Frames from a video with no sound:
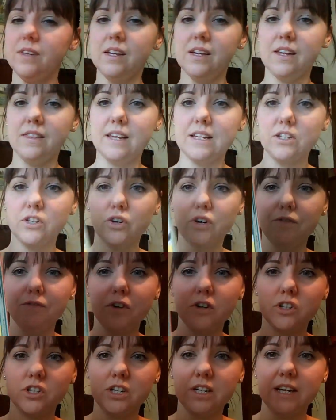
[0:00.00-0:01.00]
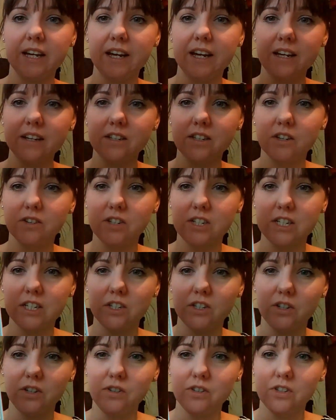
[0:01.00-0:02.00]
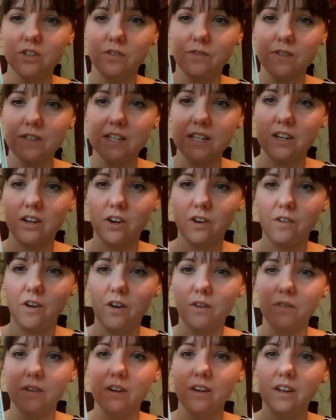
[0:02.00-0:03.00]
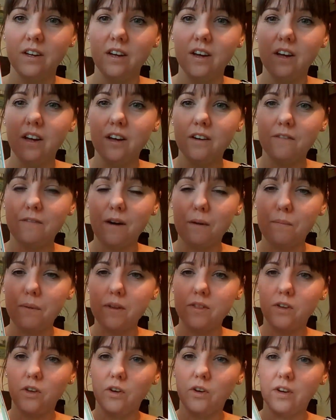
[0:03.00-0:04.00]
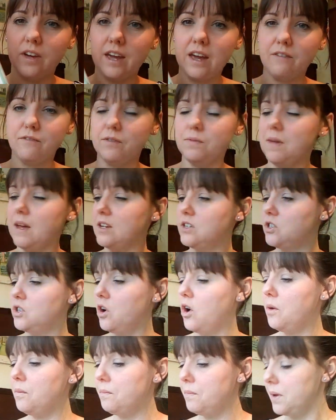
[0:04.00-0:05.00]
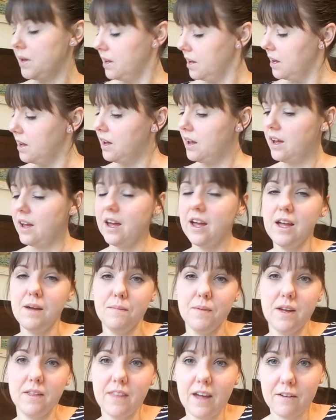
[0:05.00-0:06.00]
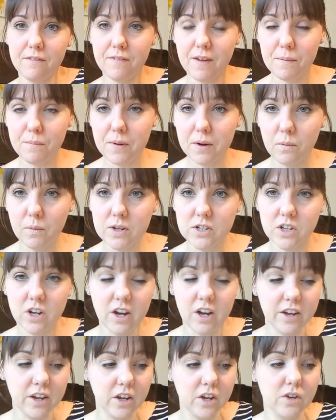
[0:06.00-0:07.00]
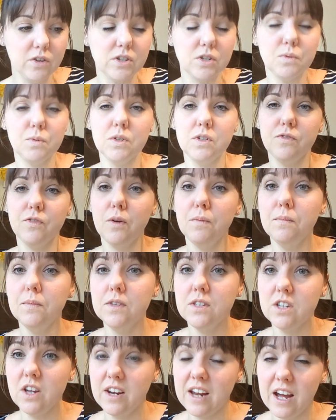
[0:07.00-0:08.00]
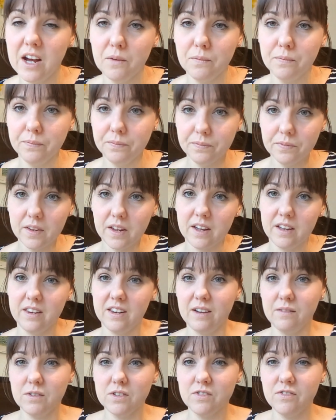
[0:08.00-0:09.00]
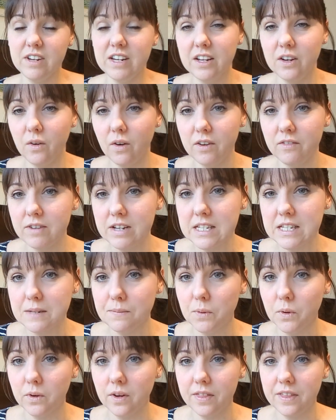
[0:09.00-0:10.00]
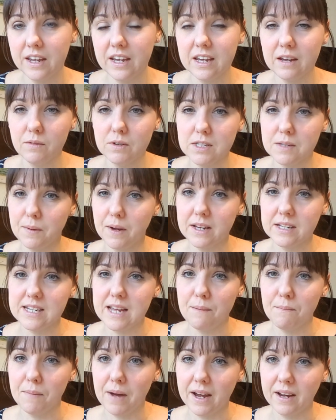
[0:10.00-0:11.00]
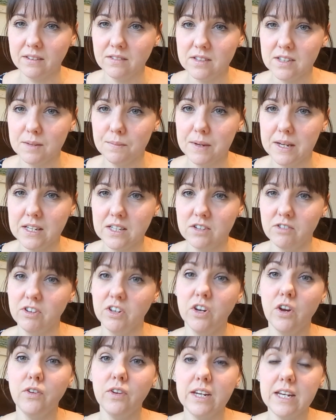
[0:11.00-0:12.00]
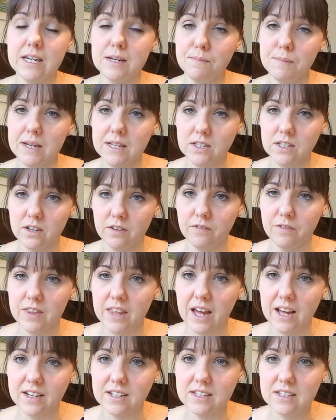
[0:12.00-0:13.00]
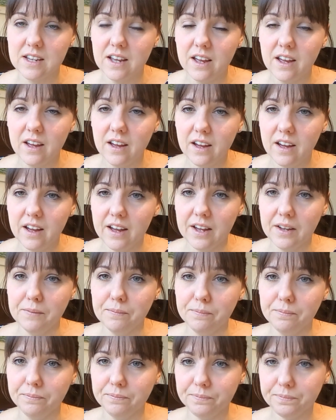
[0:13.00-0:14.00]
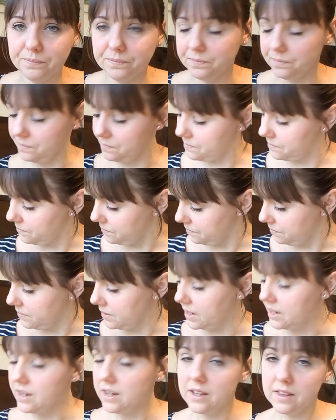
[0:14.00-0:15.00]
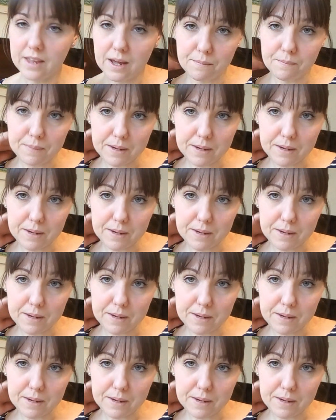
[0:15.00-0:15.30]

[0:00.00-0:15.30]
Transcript: and there's her version here. So she's used obviously her own fabric that you can get from their shop, and that fabric which I used was from Dunelm, and that was really quite reasonable. I think it was about £10 a metre, and you only need a metre for that that